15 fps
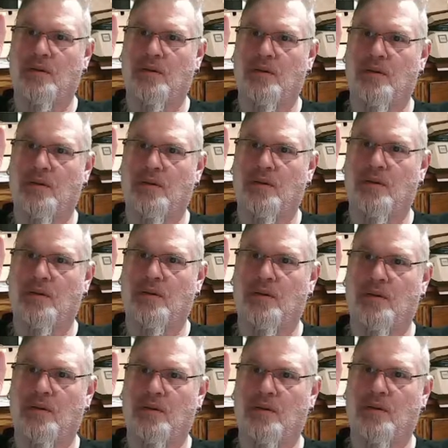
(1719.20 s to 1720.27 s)

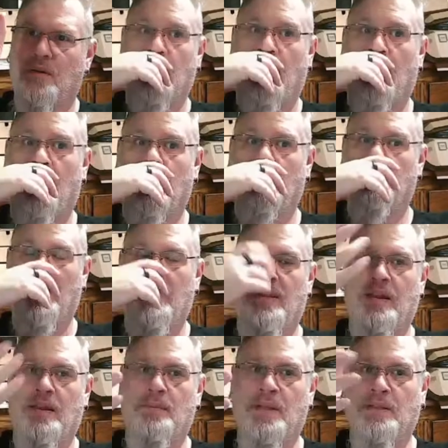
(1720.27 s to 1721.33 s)
resilient, and by
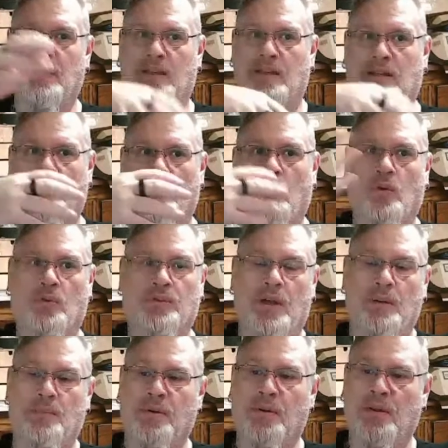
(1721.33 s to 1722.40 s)
that I mean that it'll hold
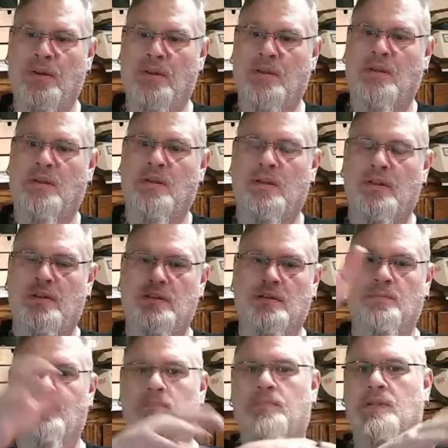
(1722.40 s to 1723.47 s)
up
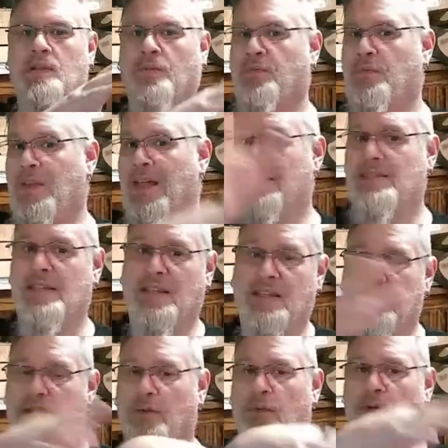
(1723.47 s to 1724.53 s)
to flexing
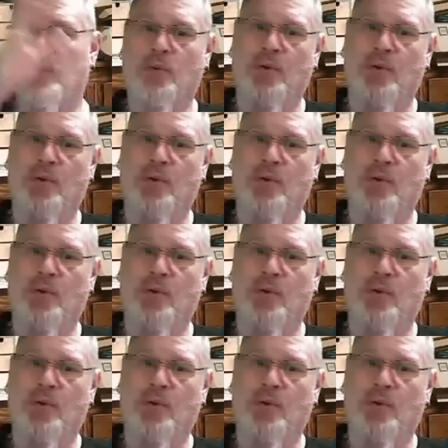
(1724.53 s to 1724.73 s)
in different